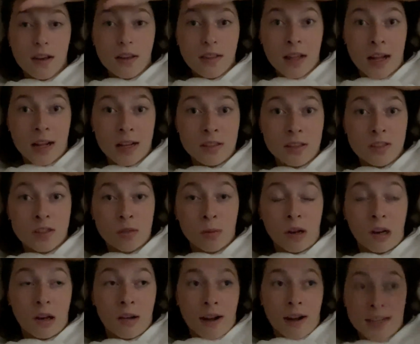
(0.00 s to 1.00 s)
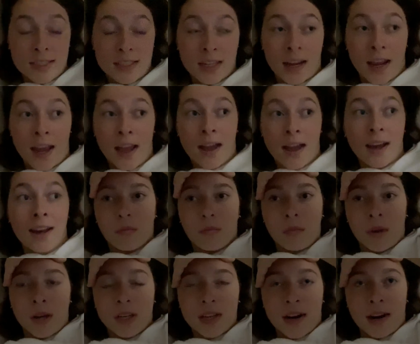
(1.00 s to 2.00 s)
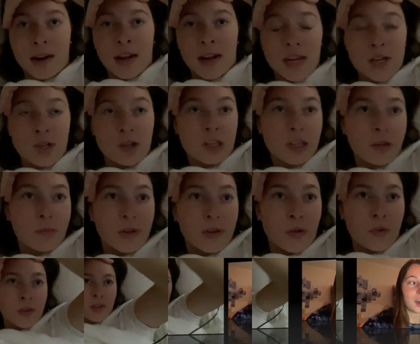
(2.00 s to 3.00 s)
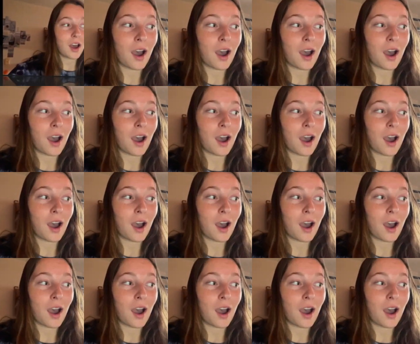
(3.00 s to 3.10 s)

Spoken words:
that's what class I had. My entire day is just gonna be doing that.